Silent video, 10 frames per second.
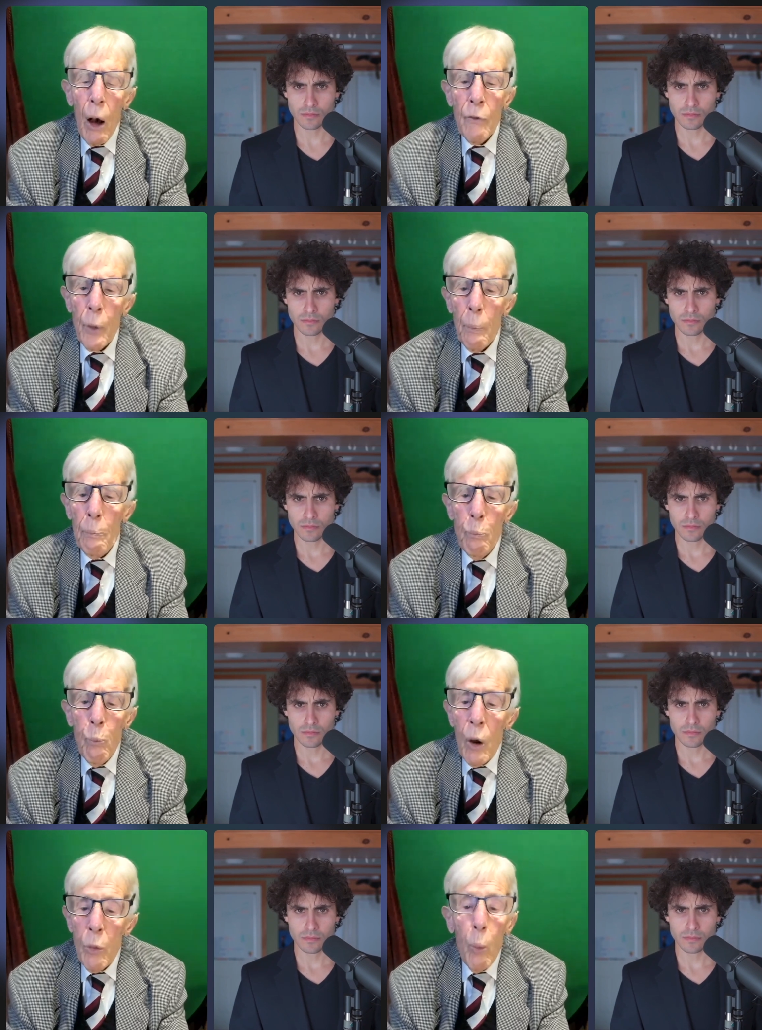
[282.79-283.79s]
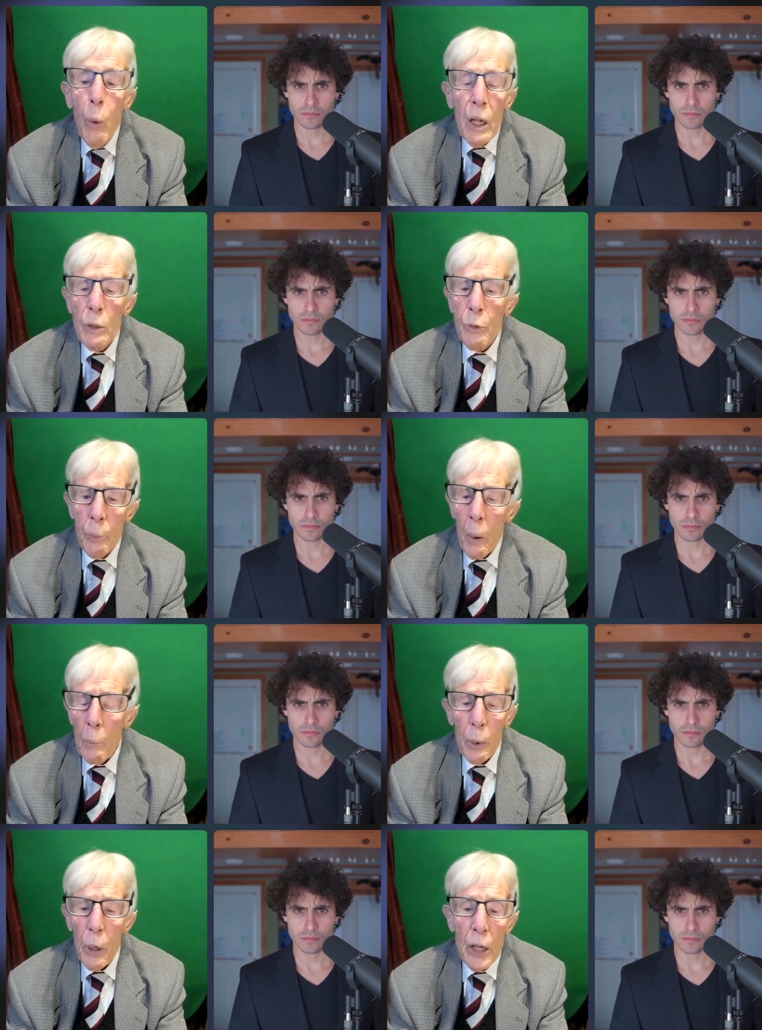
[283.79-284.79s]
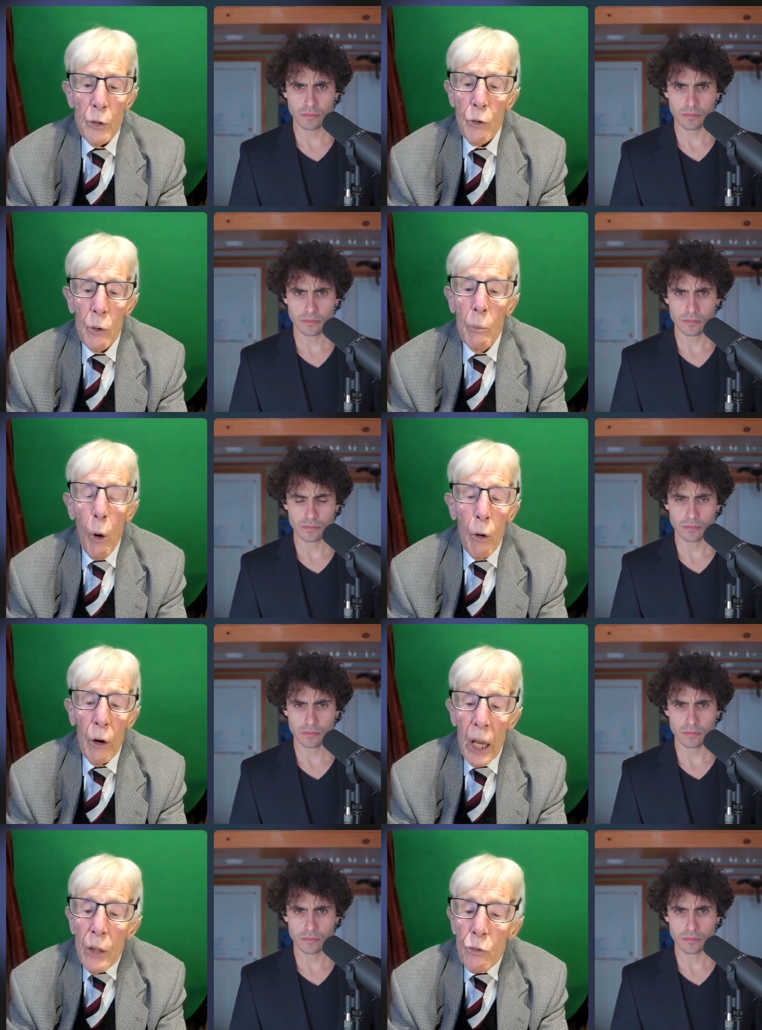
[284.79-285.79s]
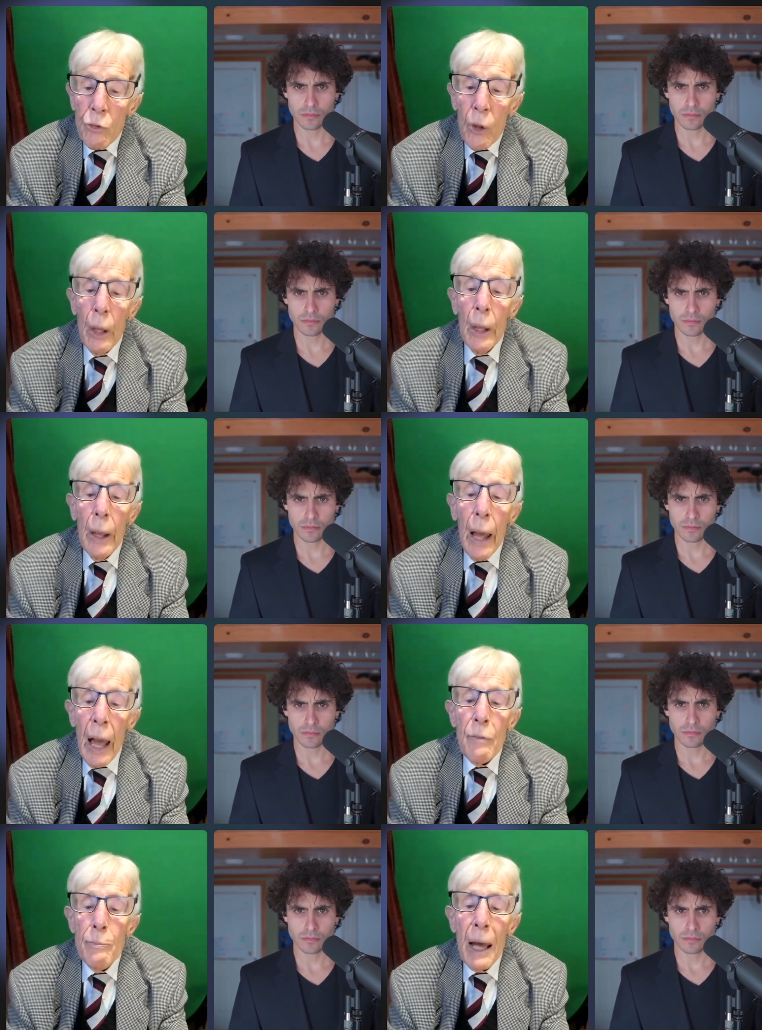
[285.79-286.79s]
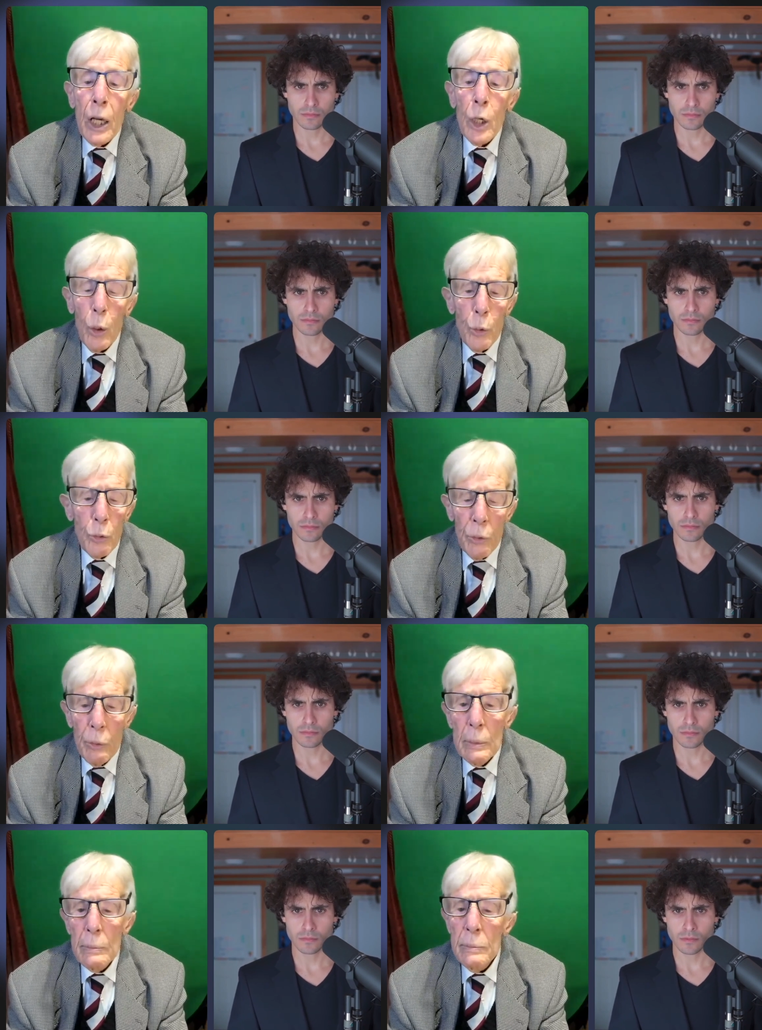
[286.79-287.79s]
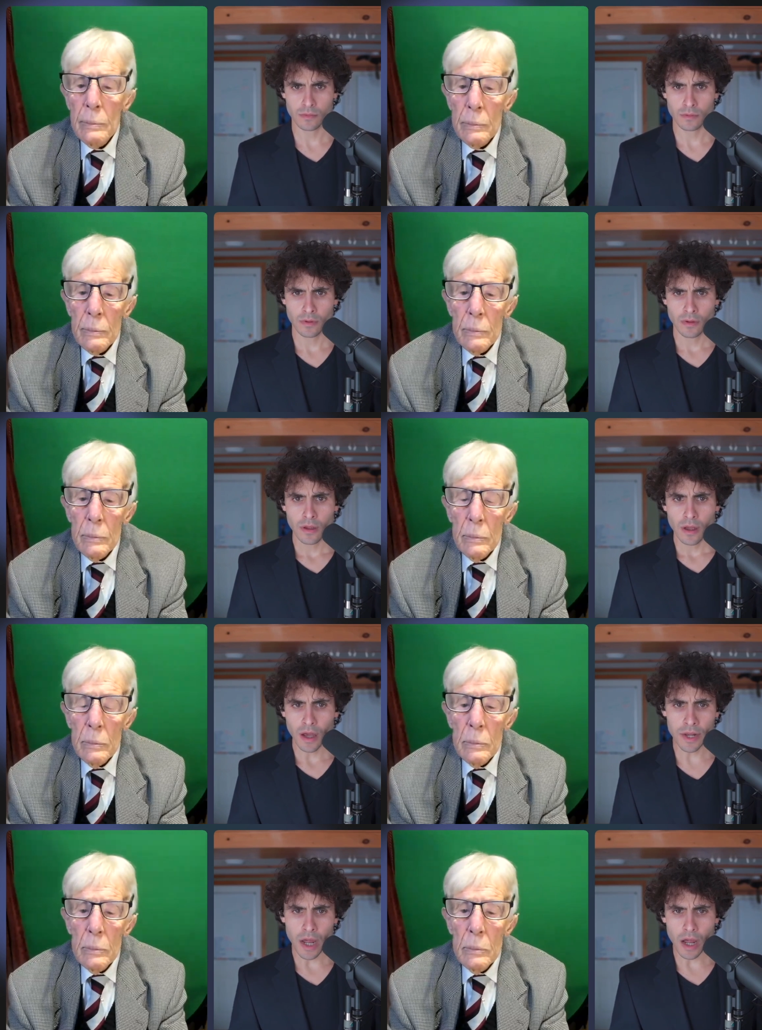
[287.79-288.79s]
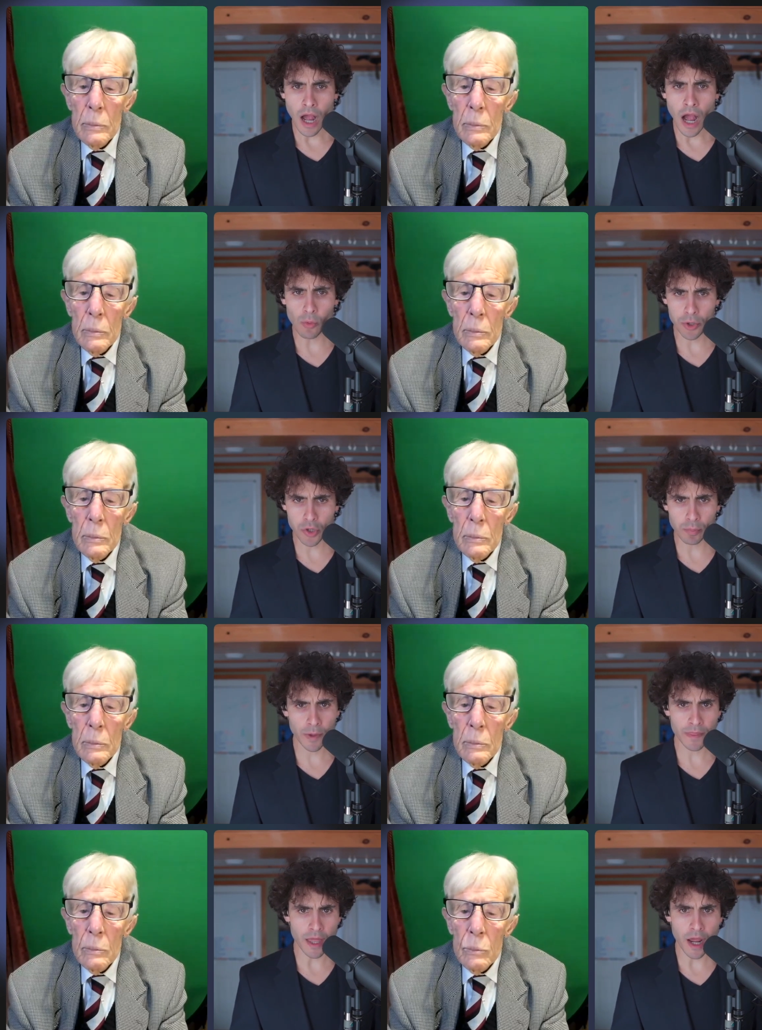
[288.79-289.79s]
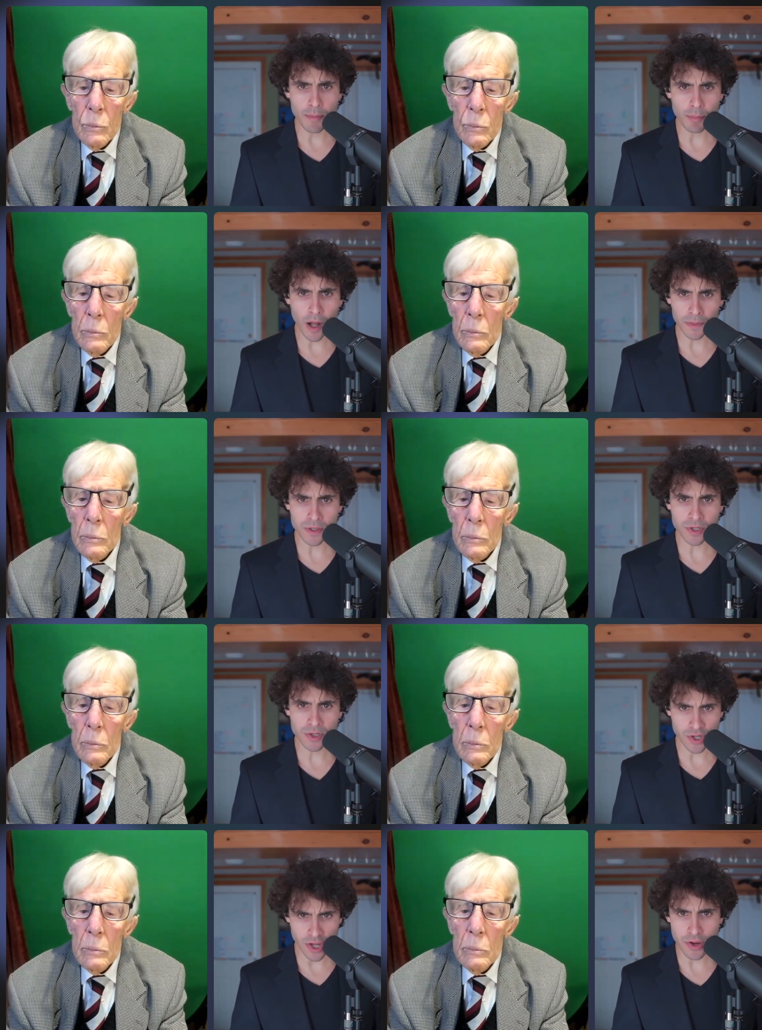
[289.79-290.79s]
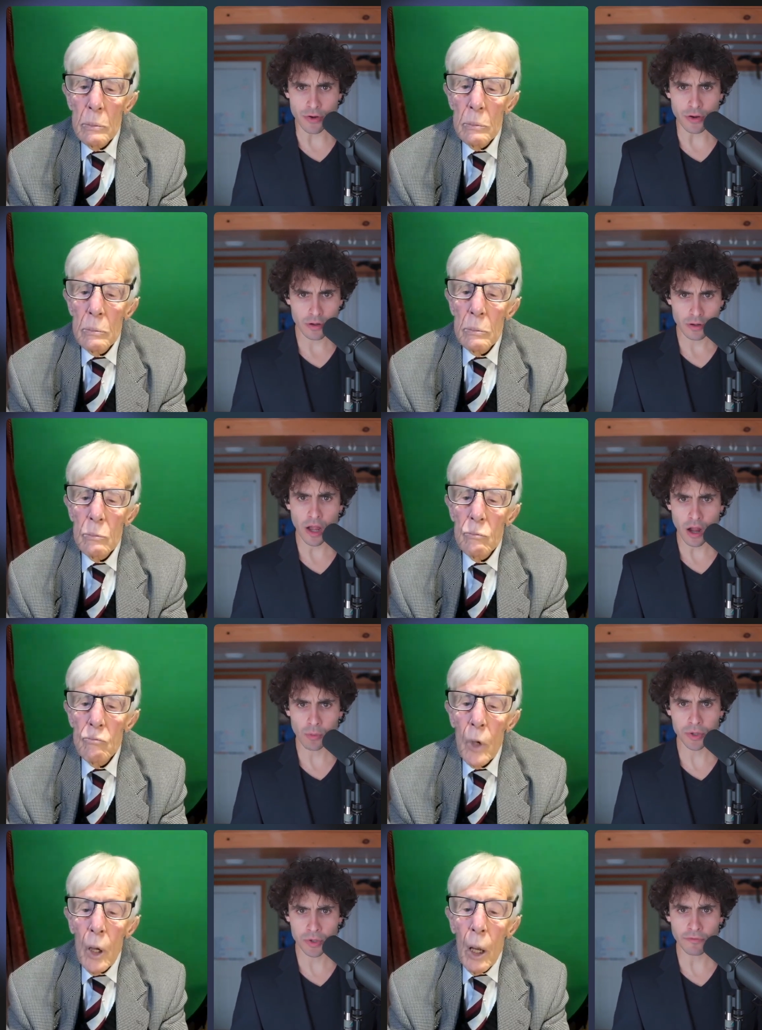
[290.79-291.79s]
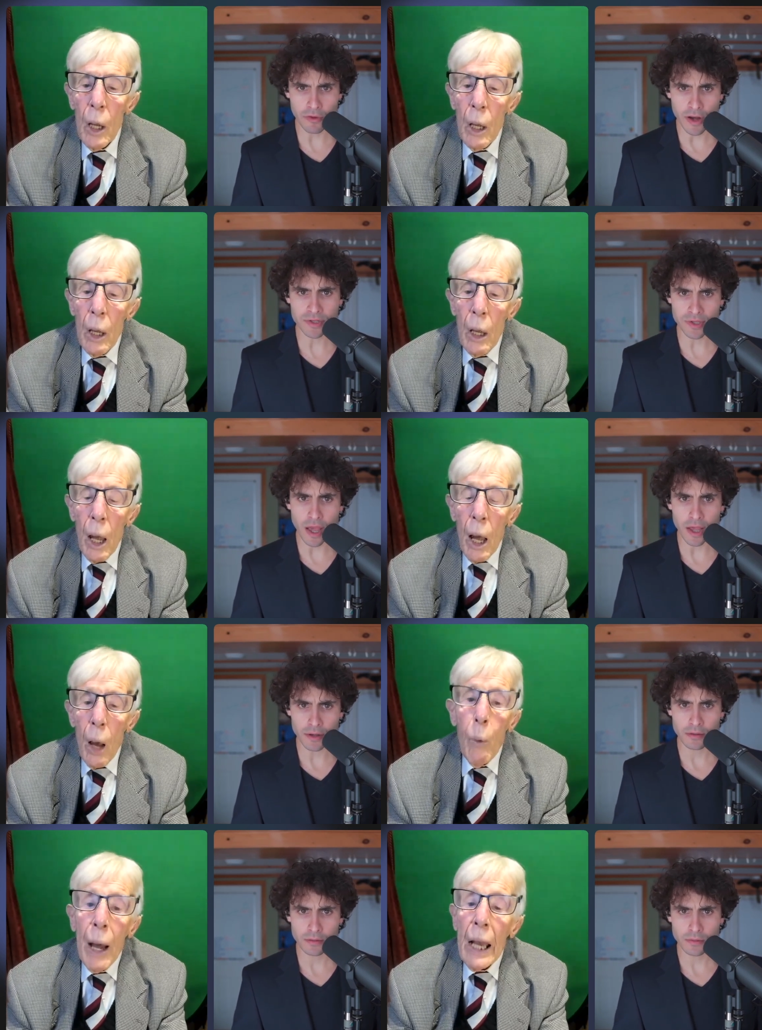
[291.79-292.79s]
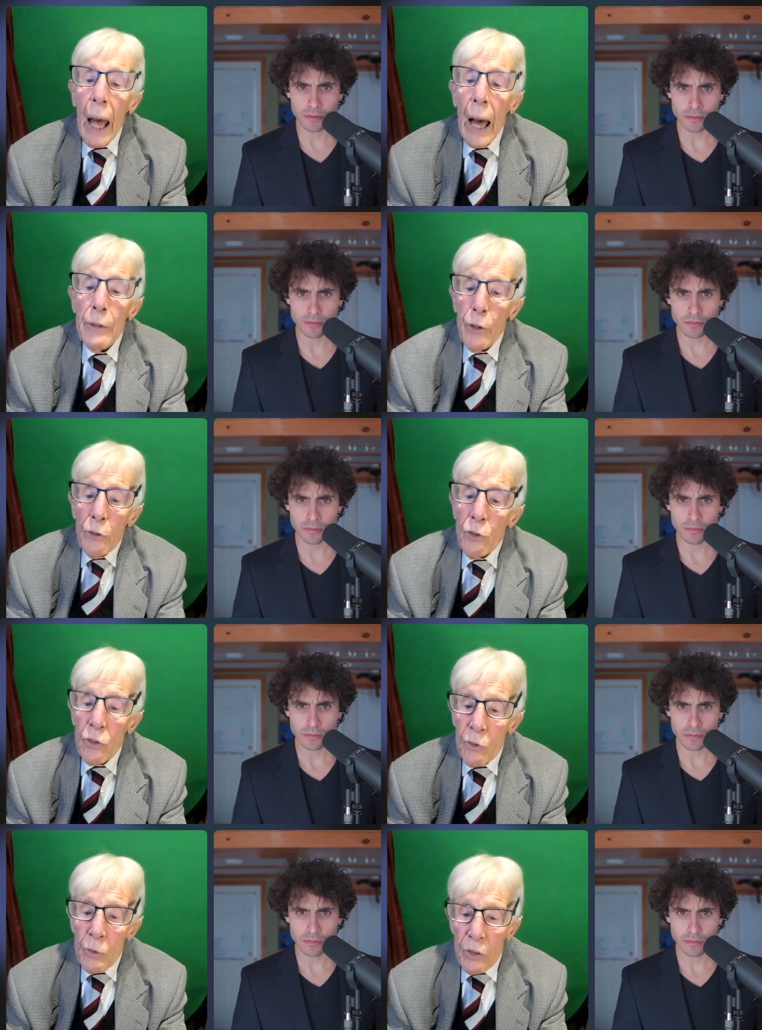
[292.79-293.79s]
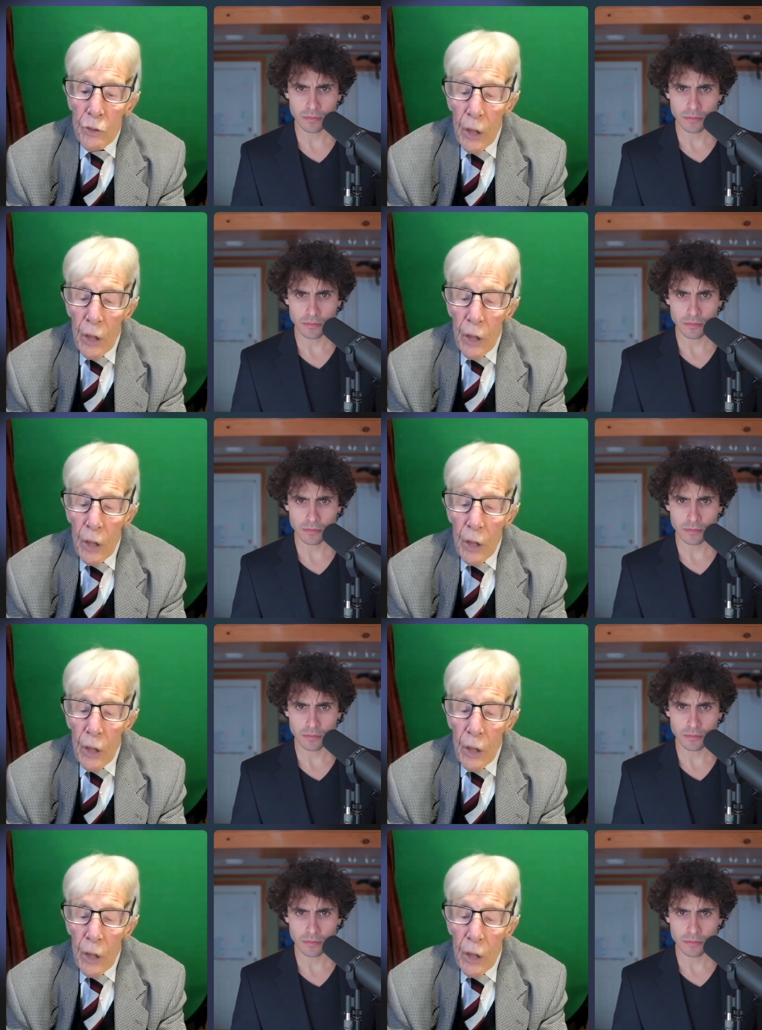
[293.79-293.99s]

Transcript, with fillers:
Speaker 1: of the world's population, more or less, have malocclusion.
Speaker 2: And how would you put that hypothesis here? How would you phrase that?
Speaker 1: Well, I just